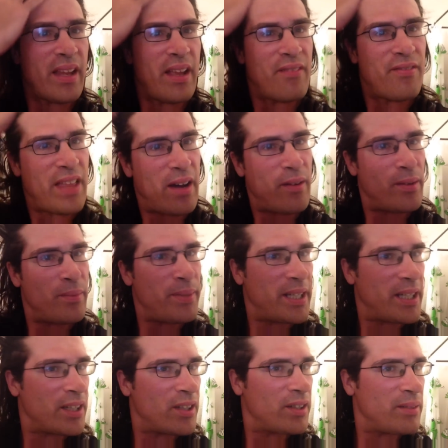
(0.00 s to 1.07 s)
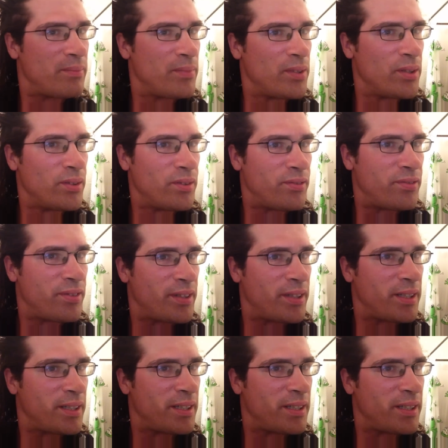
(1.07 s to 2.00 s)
if that would be a good move.